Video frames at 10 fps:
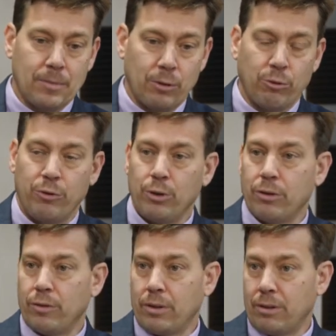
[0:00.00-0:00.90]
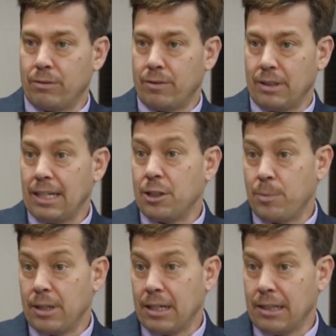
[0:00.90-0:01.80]
review of the
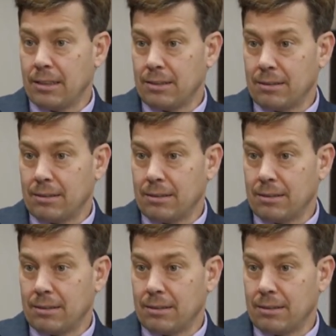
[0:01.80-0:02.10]
HPA.